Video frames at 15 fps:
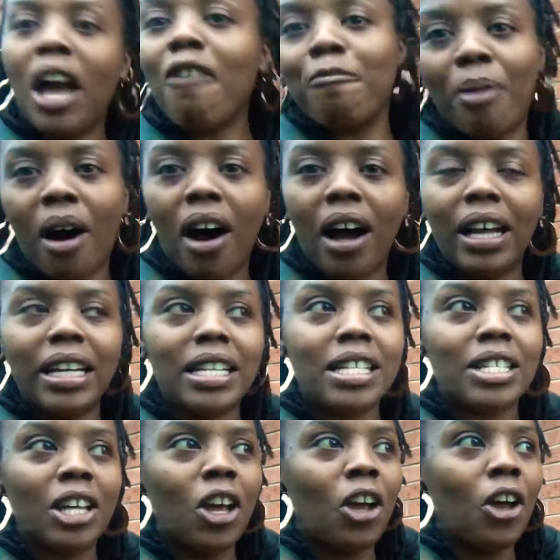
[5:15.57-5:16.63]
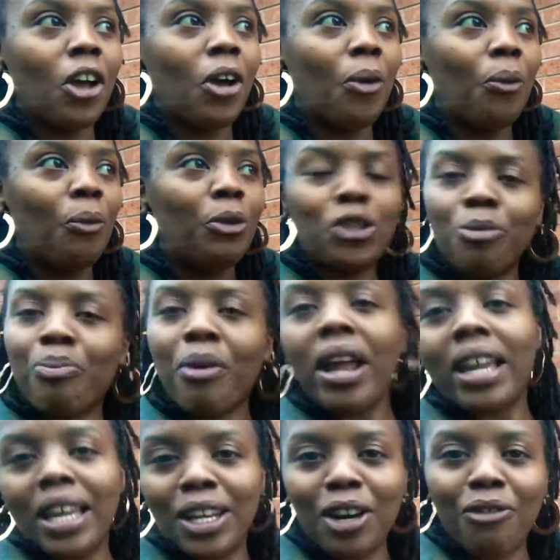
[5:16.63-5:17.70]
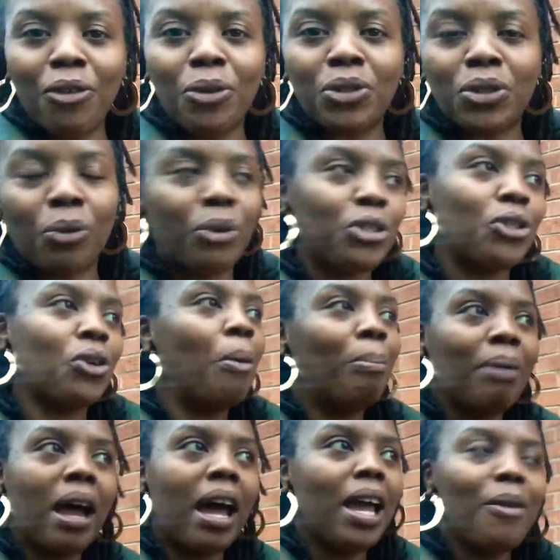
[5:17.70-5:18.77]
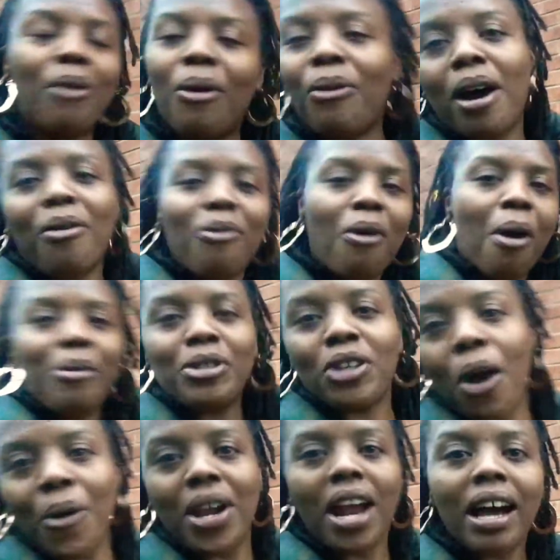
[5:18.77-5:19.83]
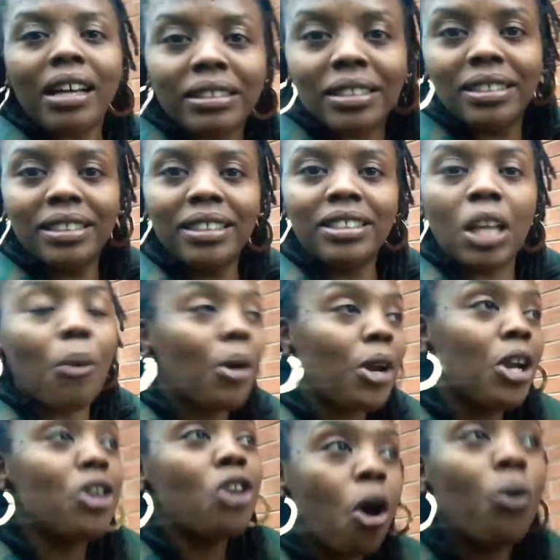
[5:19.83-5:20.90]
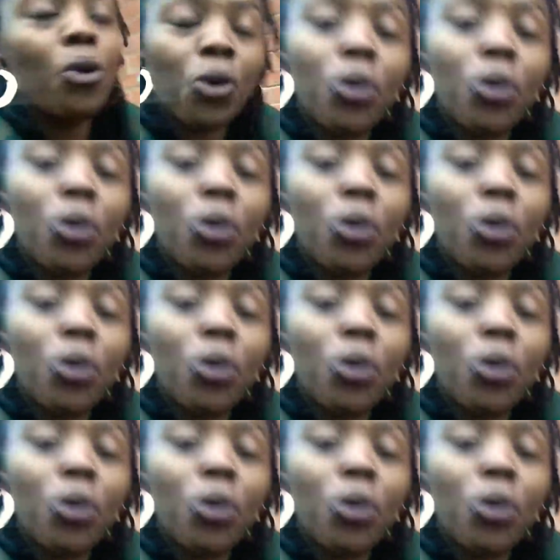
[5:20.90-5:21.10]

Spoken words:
parties? Was you breaking the rules, or was you complying? What was going on?" They want to know who